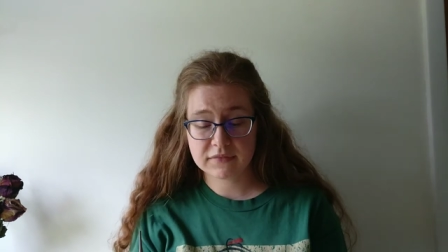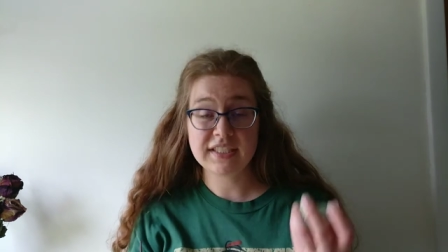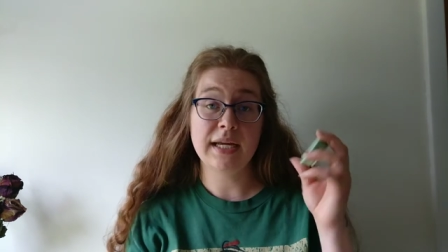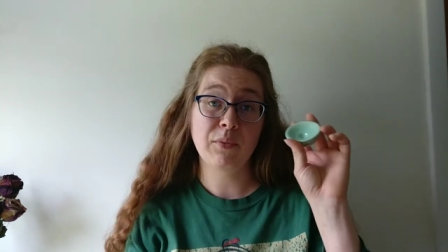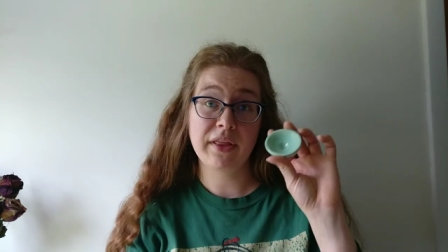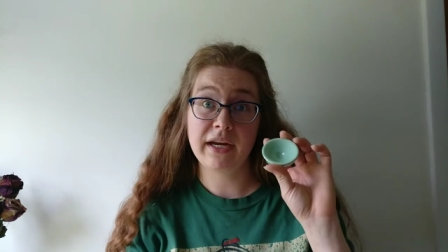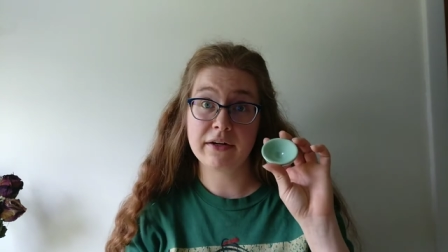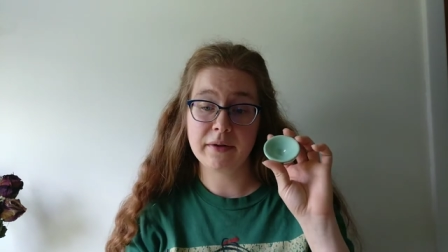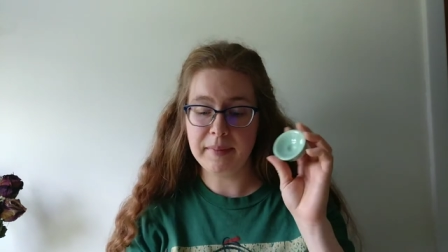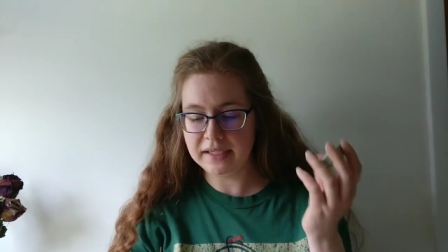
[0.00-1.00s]
Same with
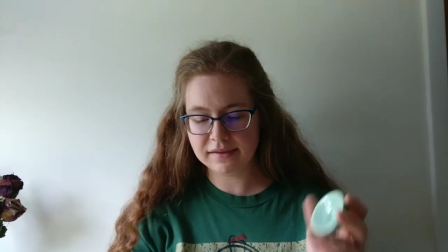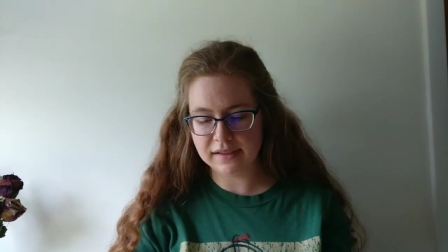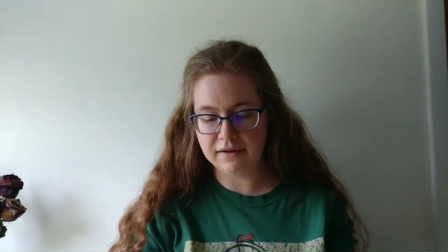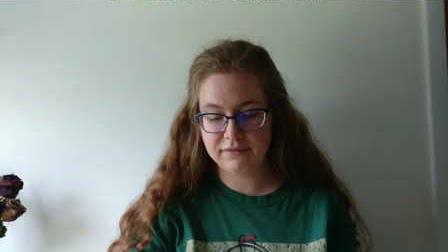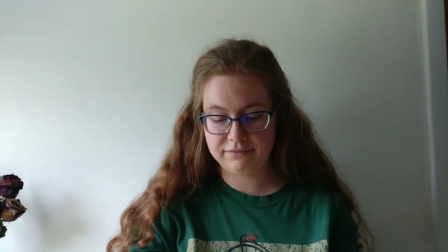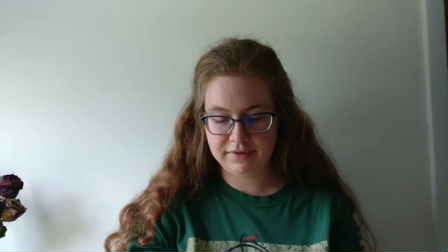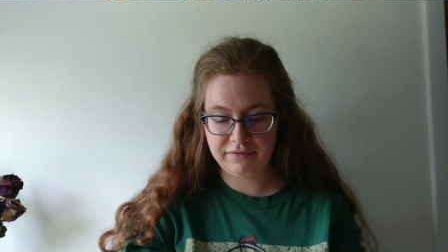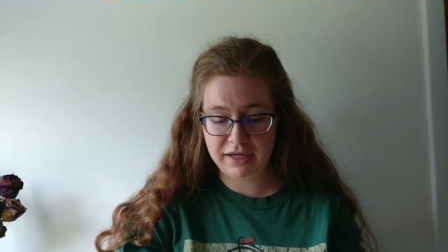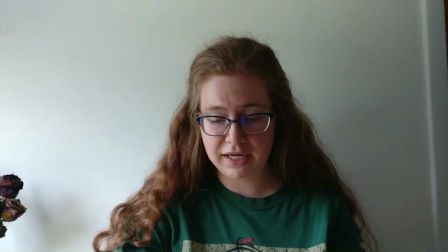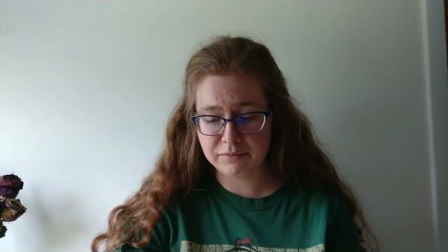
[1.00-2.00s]
Aaron Makes Stuff
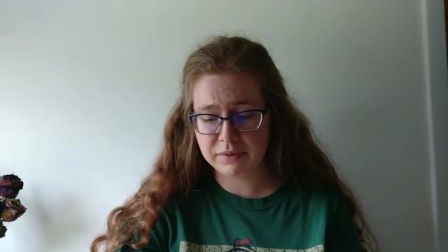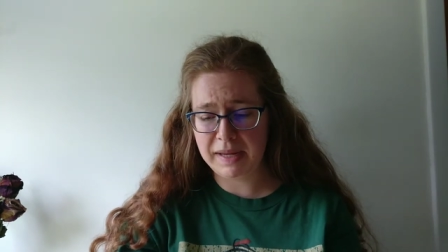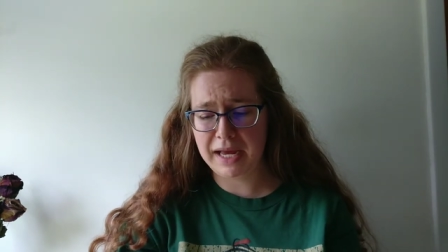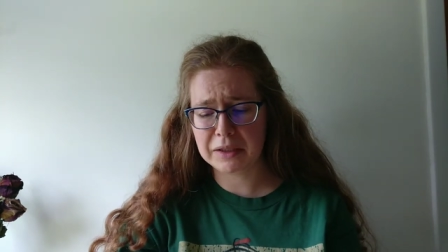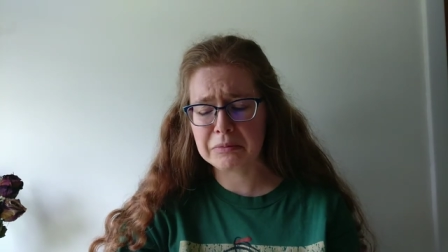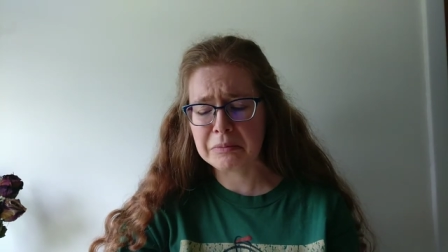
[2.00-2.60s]
if he comes back.